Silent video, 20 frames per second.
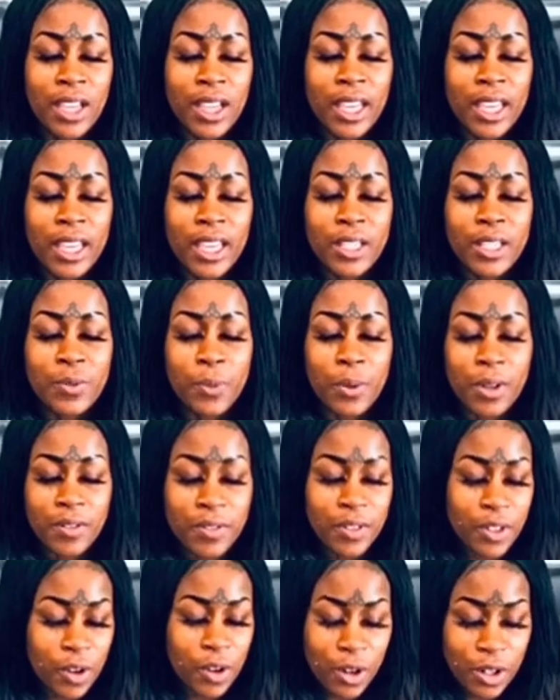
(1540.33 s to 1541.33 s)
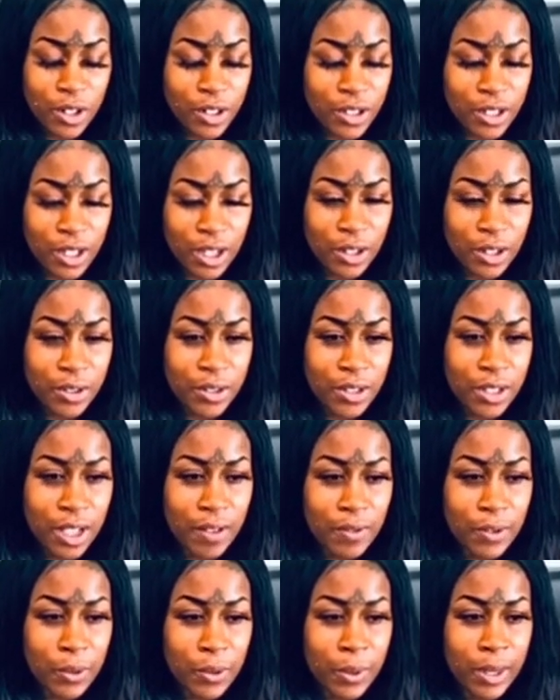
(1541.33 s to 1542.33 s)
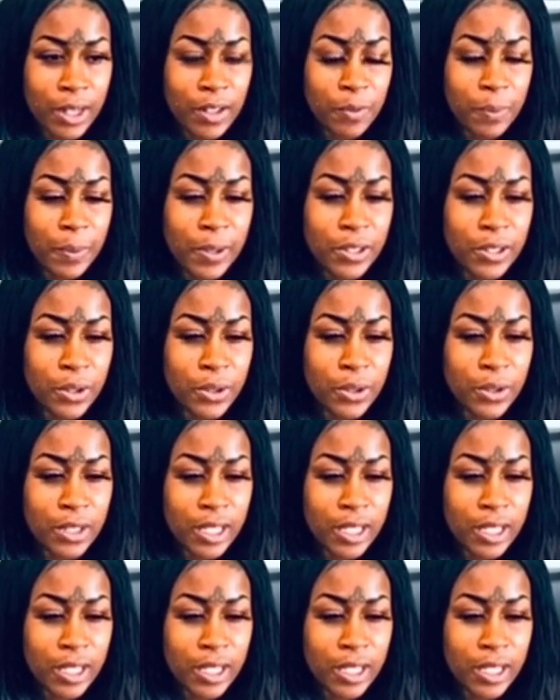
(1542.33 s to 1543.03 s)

is one of the cornerstones of the Queen of Pentacles